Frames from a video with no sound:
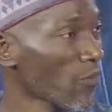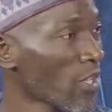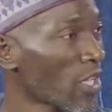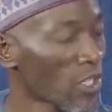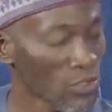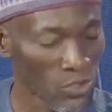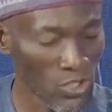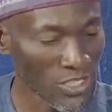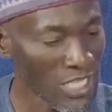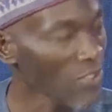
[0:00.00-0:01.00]
Yes.
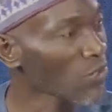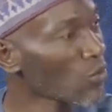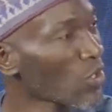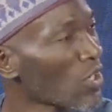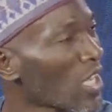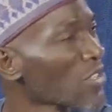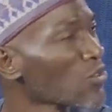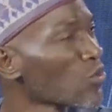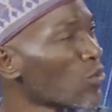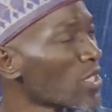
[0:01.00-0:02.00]
Just last week or last
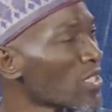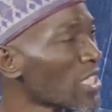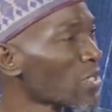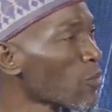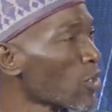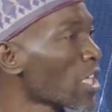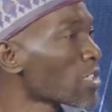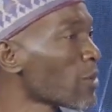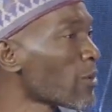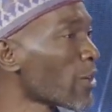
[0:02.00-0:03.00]
2 weeks, there's a
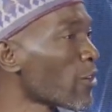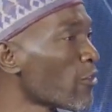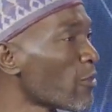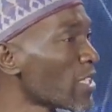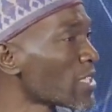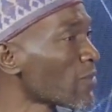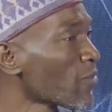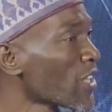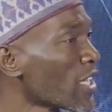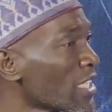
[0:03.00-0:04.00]
pronouncement by government
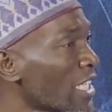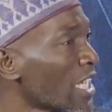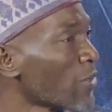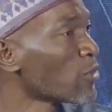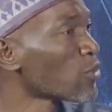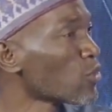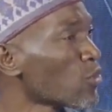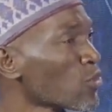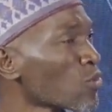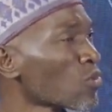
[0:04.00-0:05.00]
that they are going to
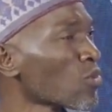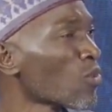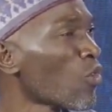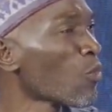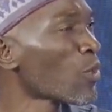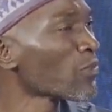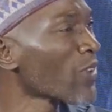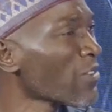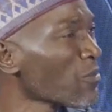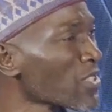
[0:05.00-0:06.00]
use
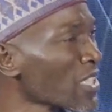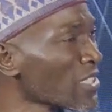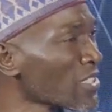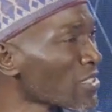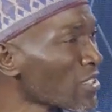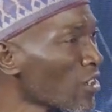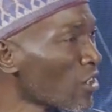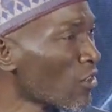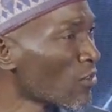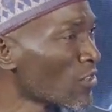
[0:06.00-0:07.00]
0.5%
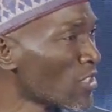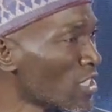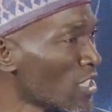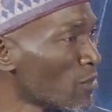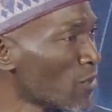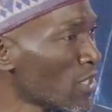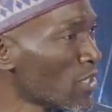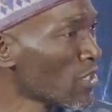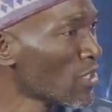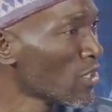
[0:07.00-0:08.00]
of the
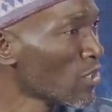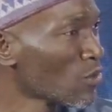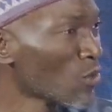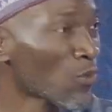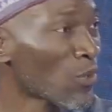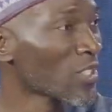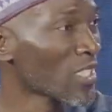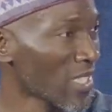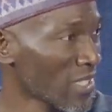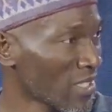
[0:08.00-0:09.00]
GDP to
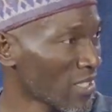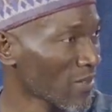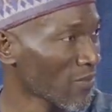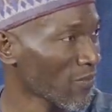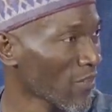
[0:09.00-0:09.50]
fund research.